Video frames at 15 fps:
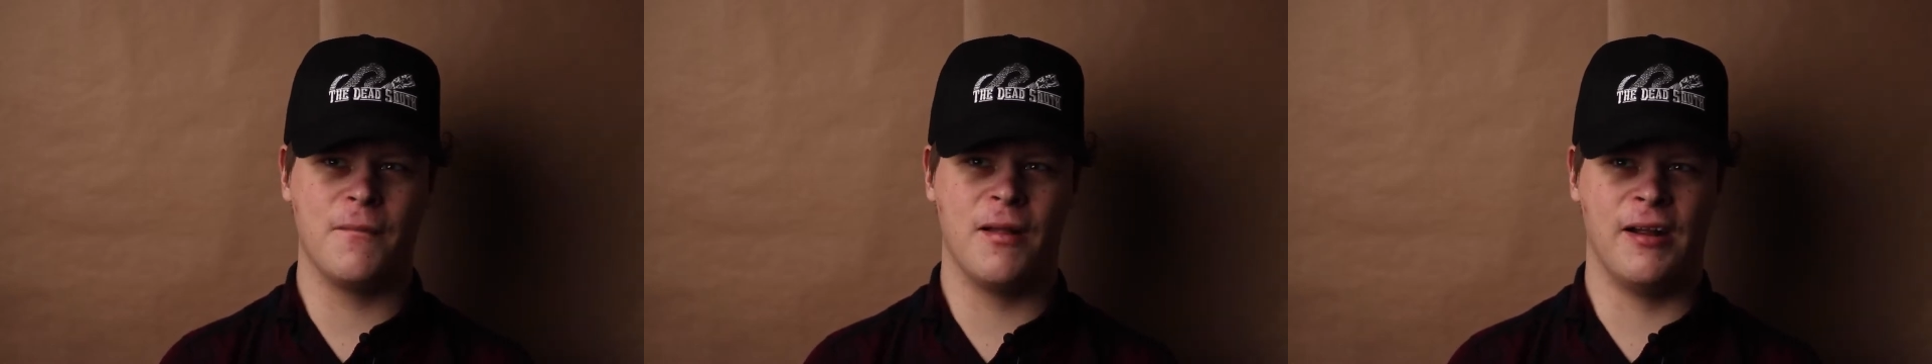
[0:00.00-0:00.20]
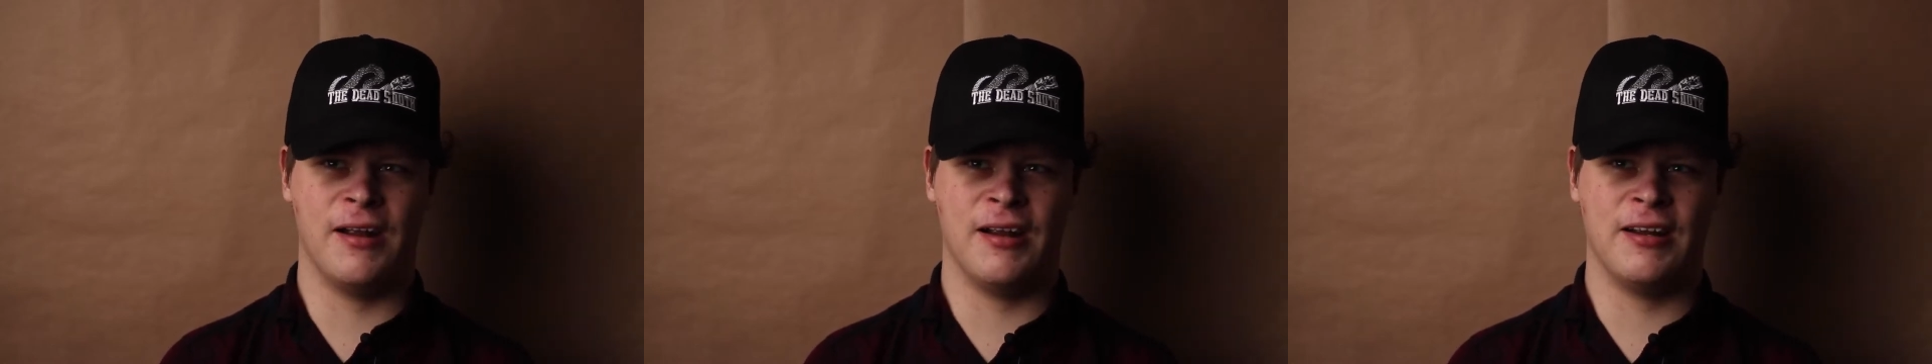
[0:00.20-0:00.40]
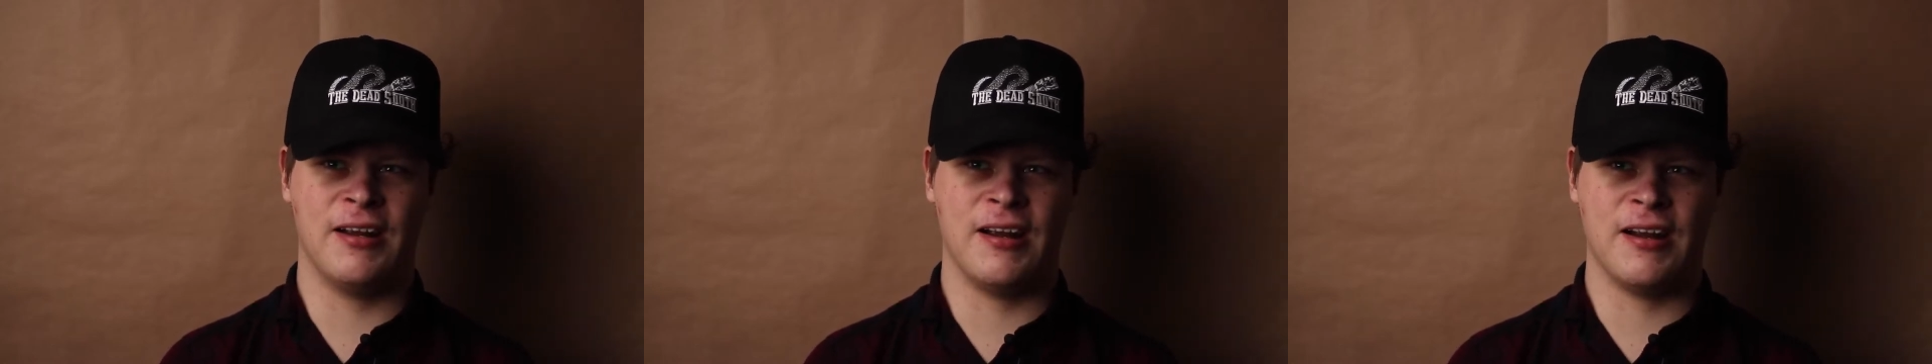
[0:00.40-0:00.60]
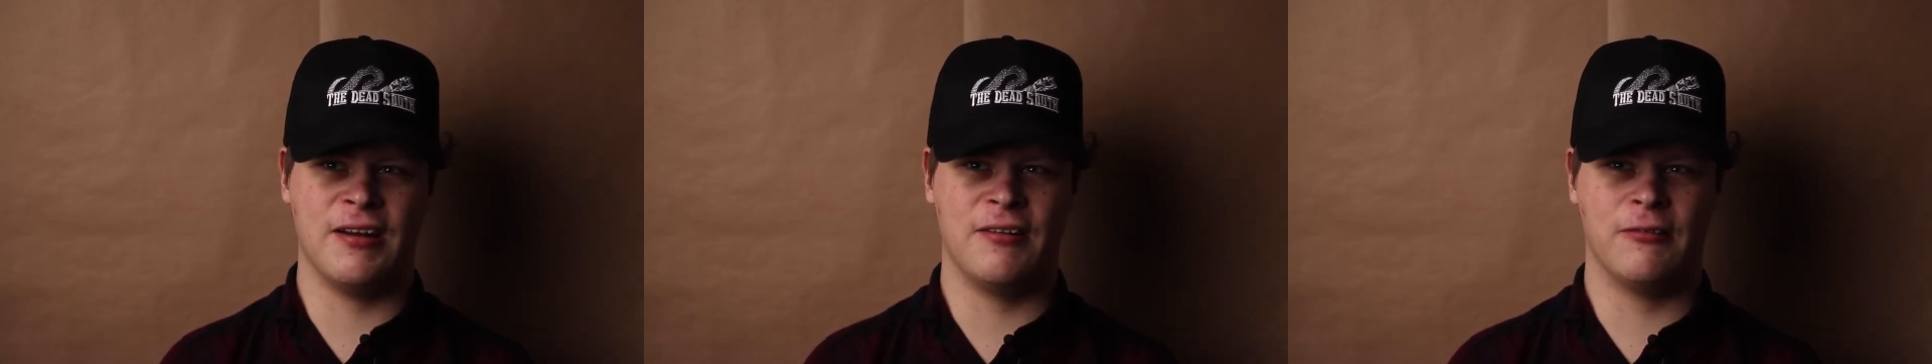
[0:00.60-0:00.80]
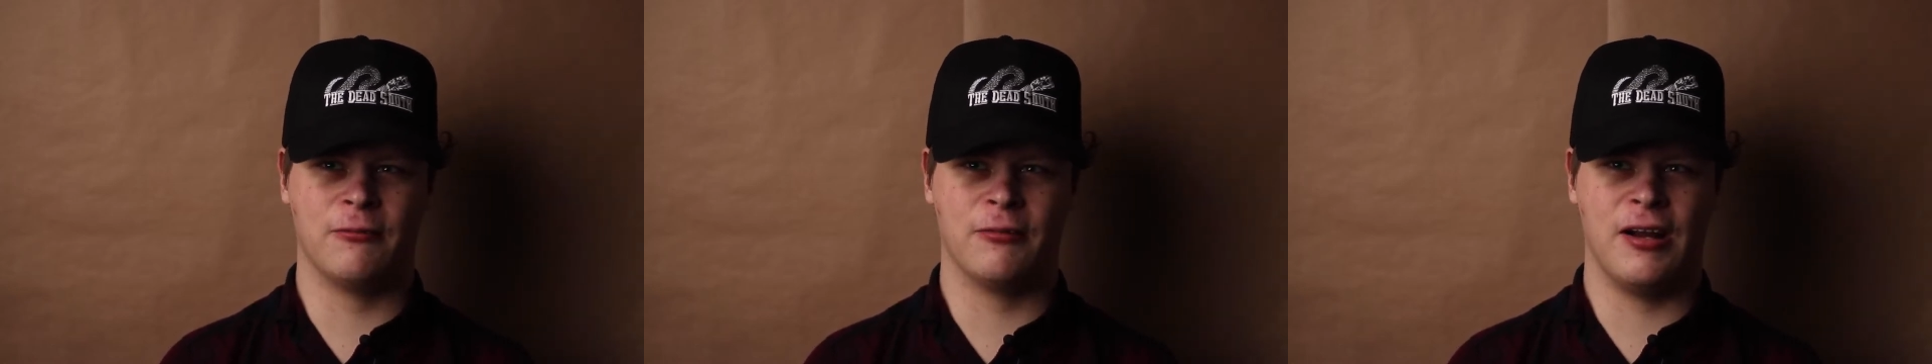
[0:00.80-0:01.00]
It
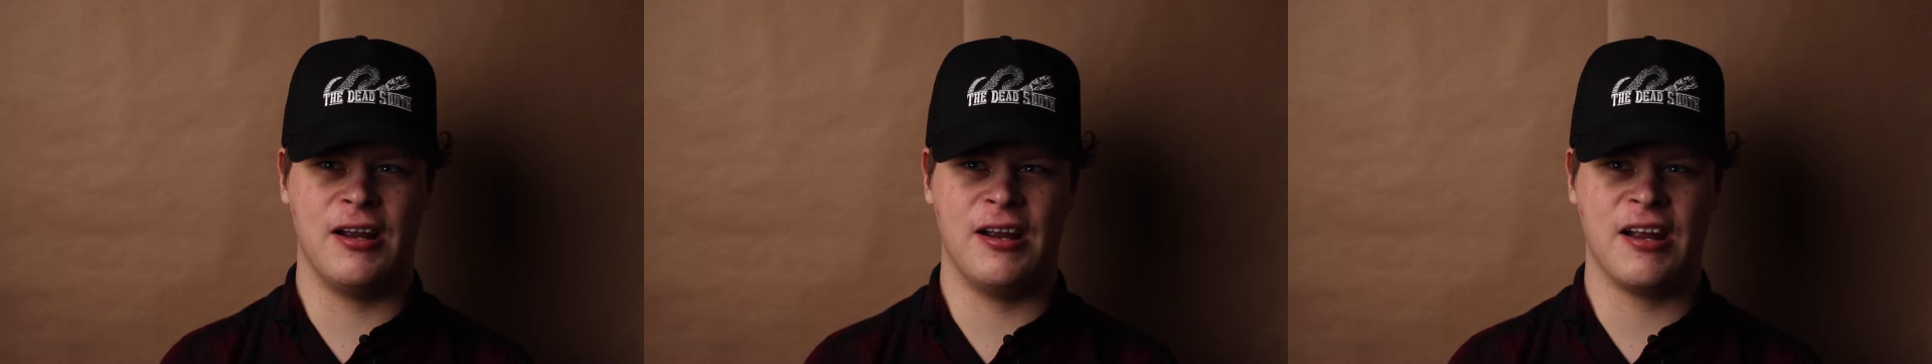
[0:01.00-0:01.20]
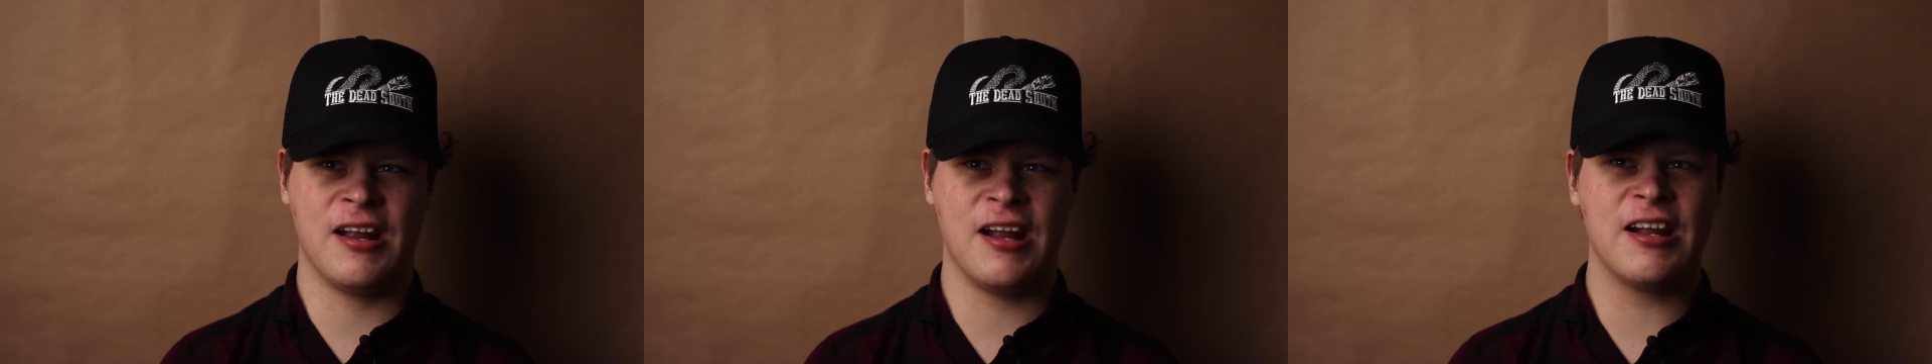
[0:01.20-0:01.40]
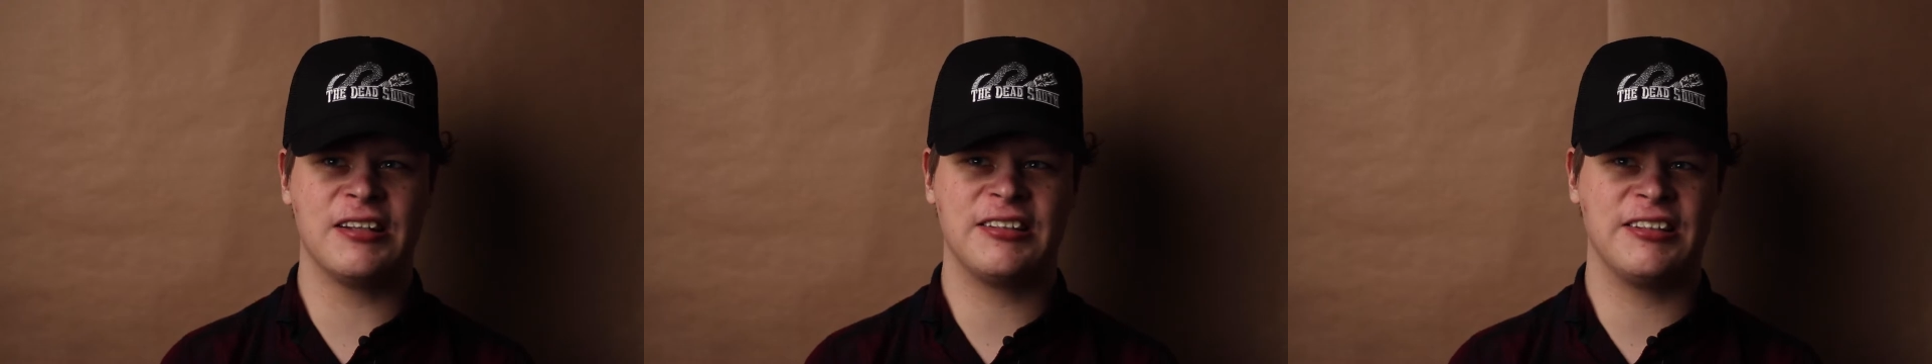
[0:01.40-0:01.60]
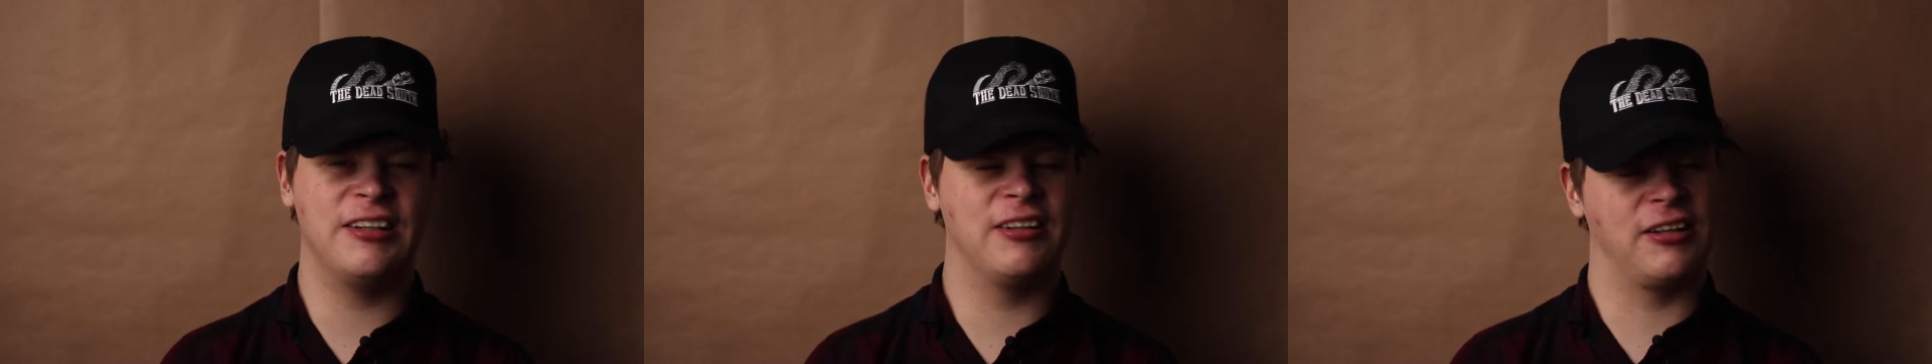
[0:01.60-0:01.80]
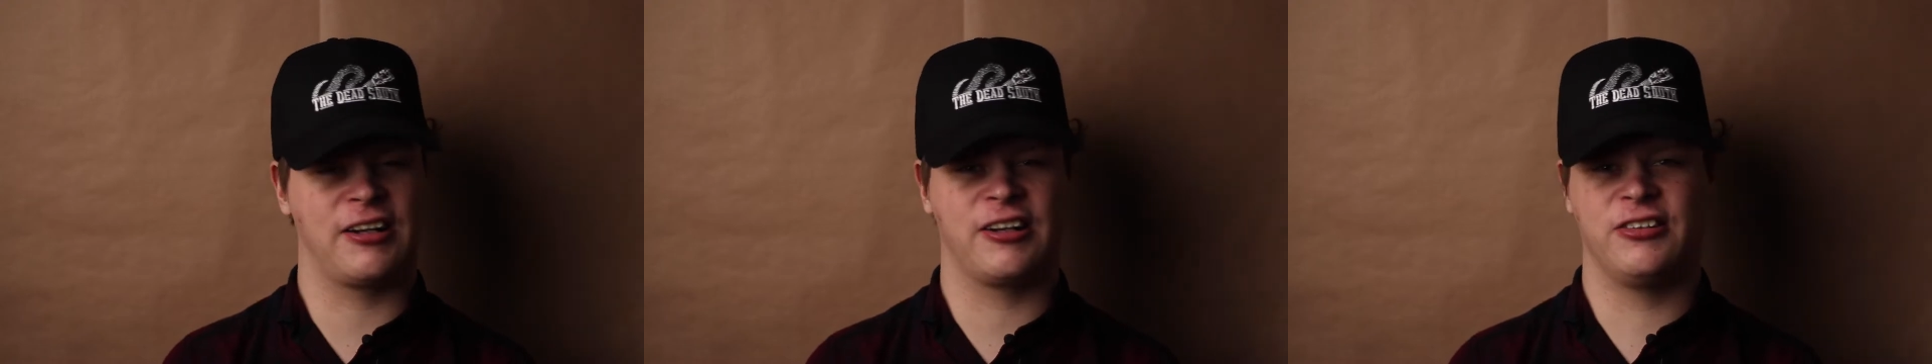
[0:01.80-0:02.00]
hits you
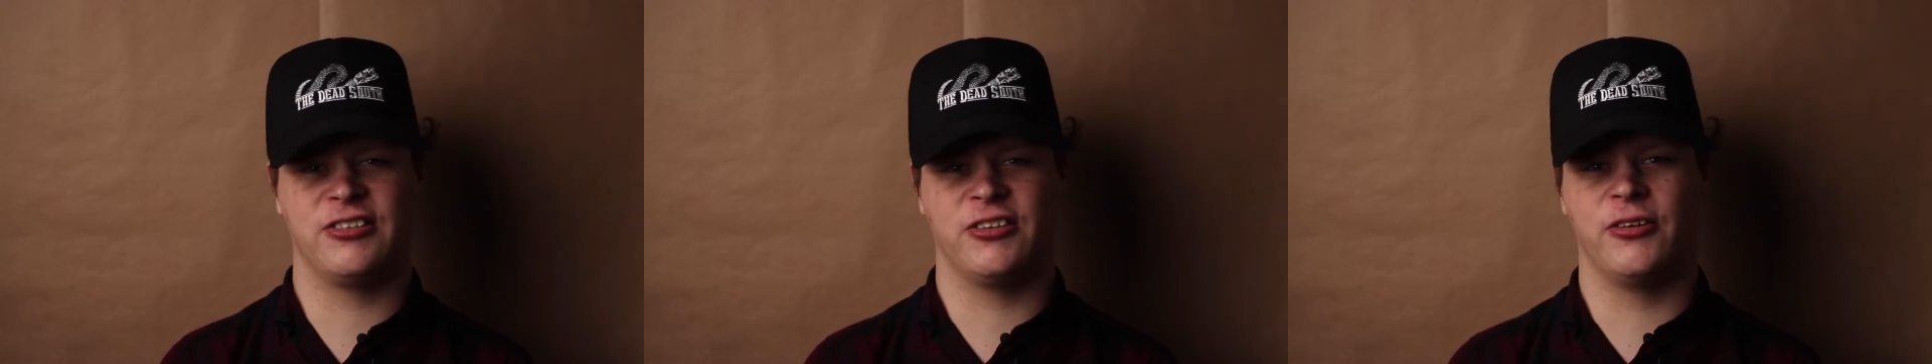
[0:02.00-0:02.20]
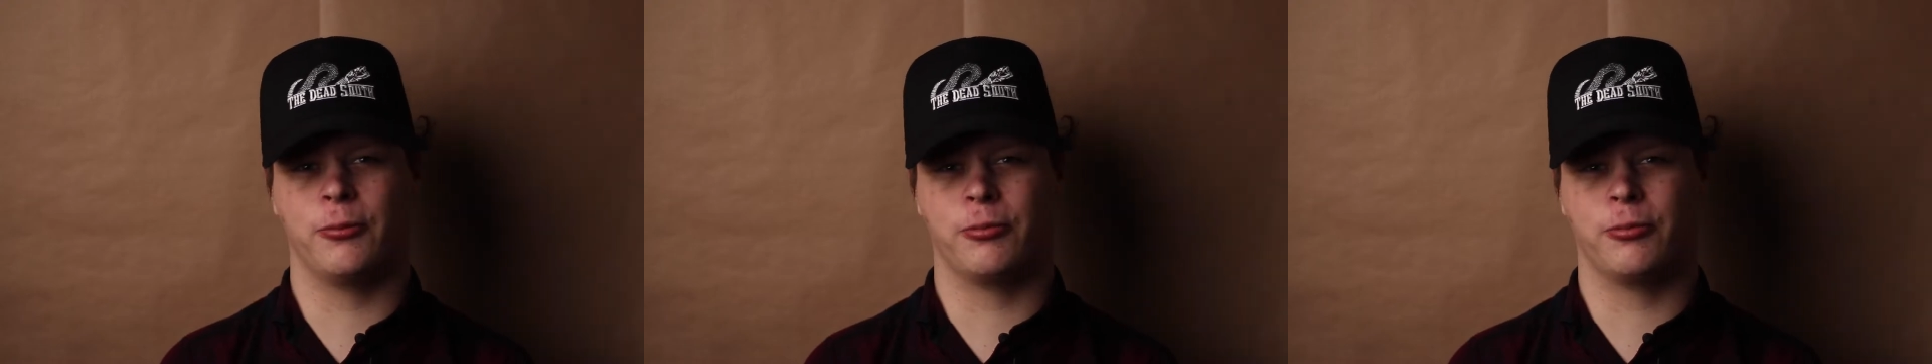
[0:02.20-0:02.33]
like a ton